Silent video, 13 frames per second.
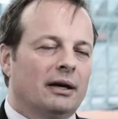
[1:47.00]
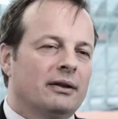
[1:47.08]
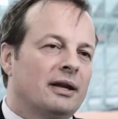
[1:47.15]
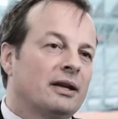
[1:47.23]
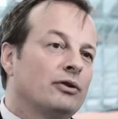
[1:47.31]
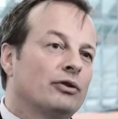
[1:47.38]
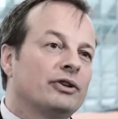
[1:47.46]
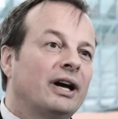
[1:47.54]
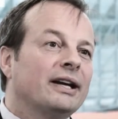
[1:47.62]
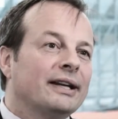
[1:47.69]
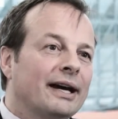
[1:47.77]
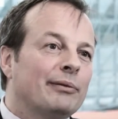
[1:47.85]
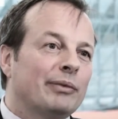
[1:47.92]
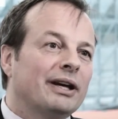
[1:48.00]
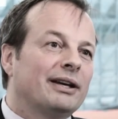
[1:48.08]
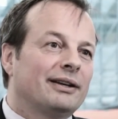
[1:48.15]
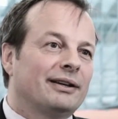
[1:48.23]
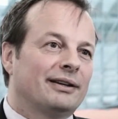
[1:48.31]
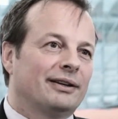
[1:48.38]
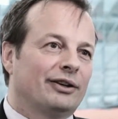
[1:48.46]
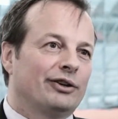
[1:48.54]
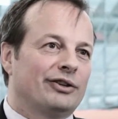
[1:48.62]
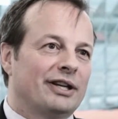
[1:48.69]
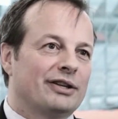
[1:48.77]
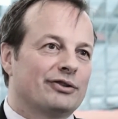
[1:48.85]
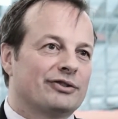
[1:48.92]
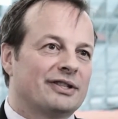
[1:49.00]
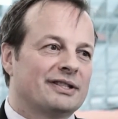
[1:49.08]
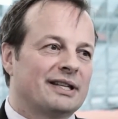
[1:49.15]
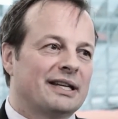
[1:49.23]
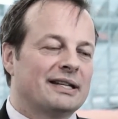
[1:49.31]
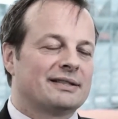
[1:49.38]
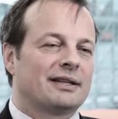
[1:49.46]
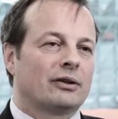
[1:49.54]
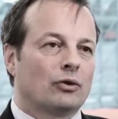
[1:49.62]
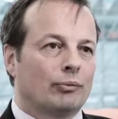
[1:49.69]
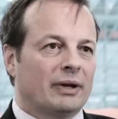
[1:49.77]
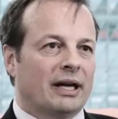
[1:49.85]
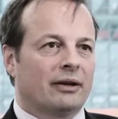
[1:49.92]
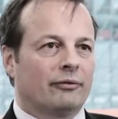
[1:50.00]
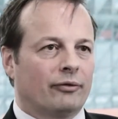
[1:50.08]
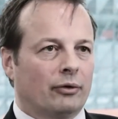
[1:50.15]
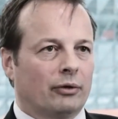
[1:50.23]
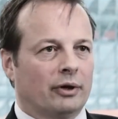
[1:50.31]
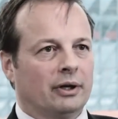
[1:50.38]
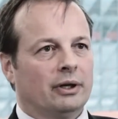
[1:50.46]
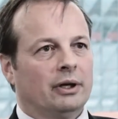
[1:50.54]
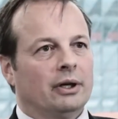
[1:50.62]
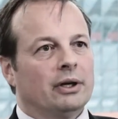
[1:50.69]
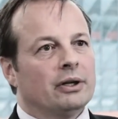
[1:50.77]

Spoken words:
And then your dynamic contingencies is that you plan for a